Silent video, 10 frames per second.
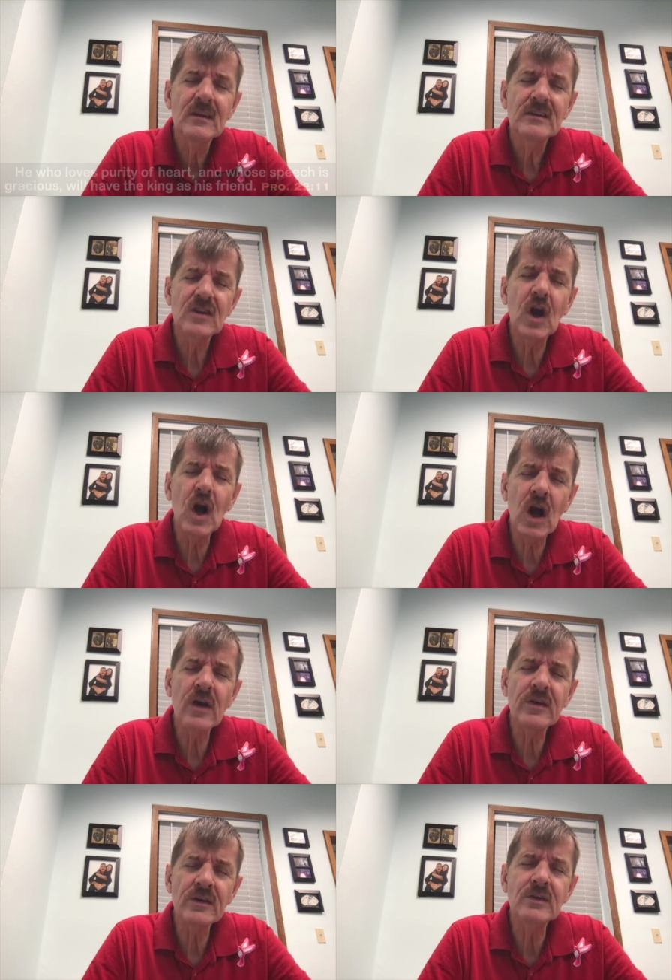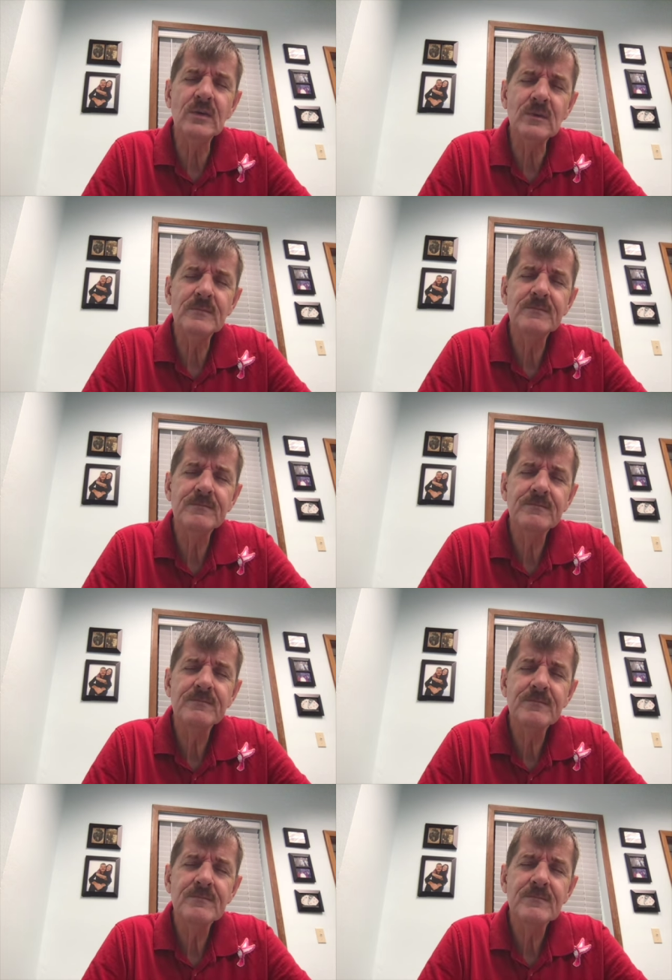to honor you
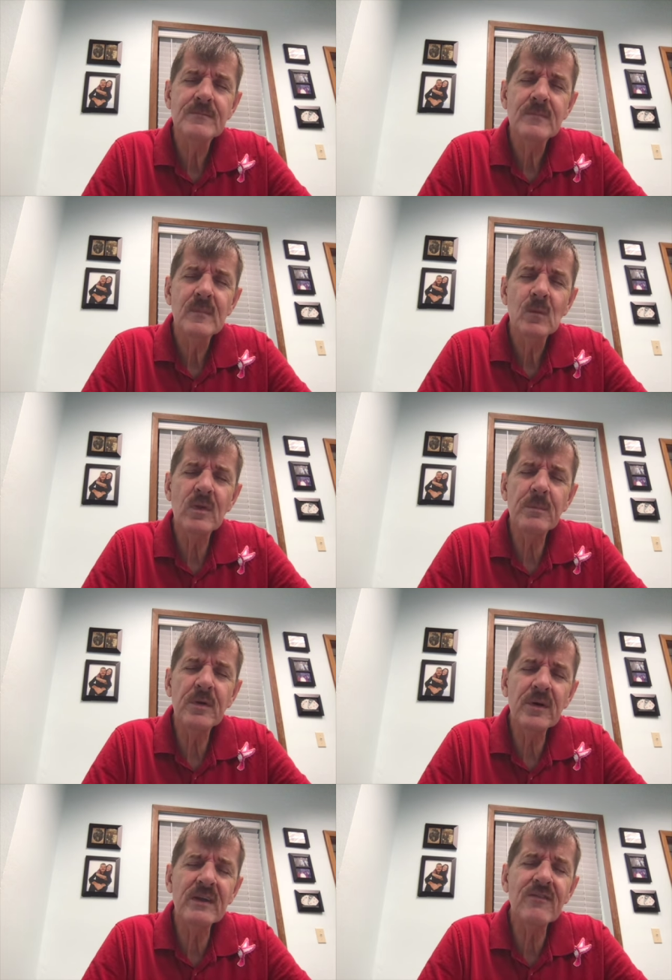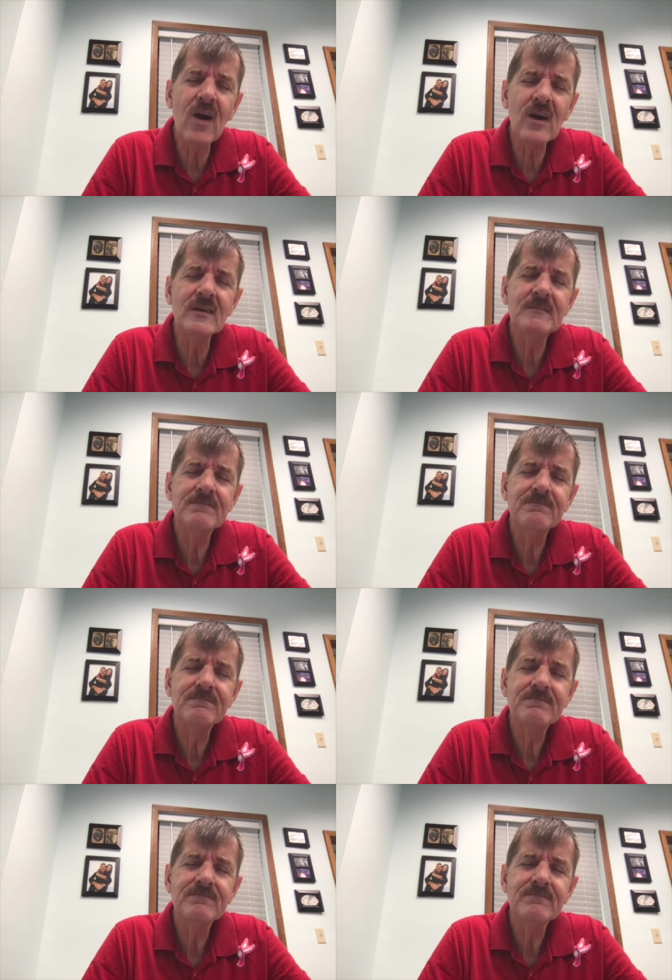with purity of heart
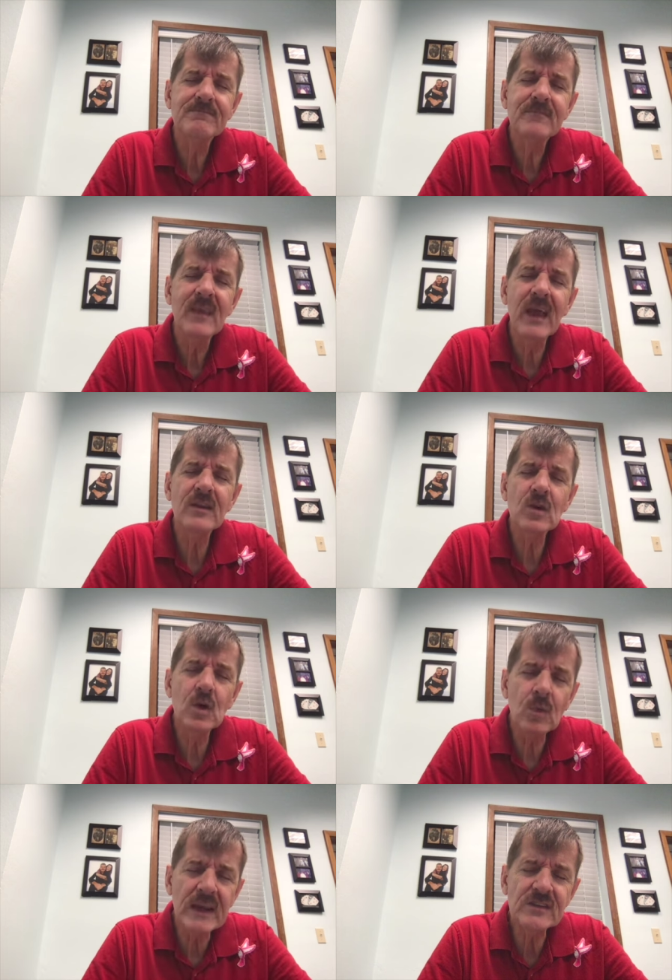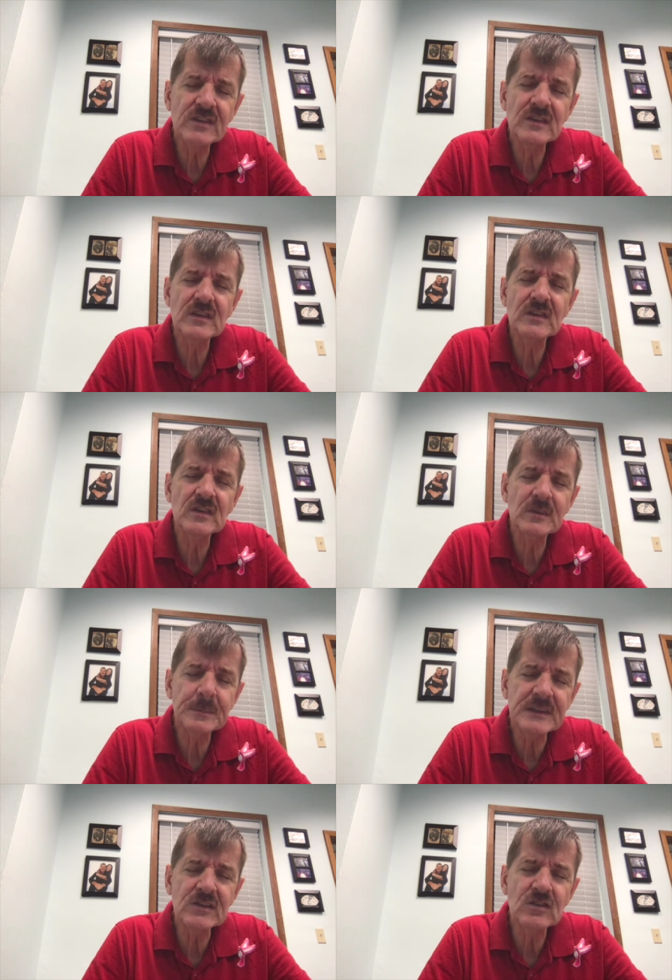and gracious
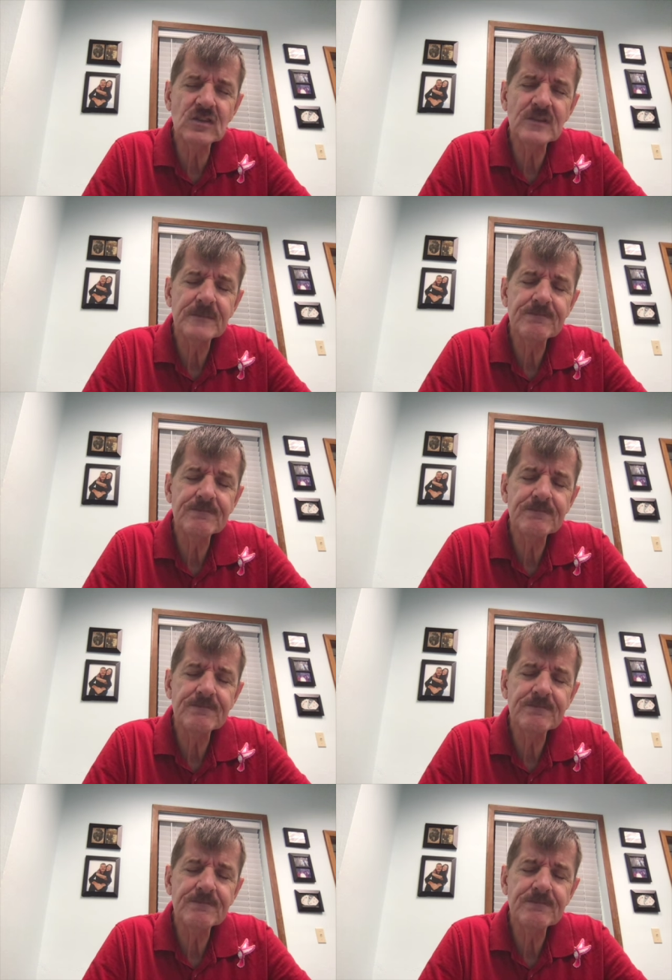speech.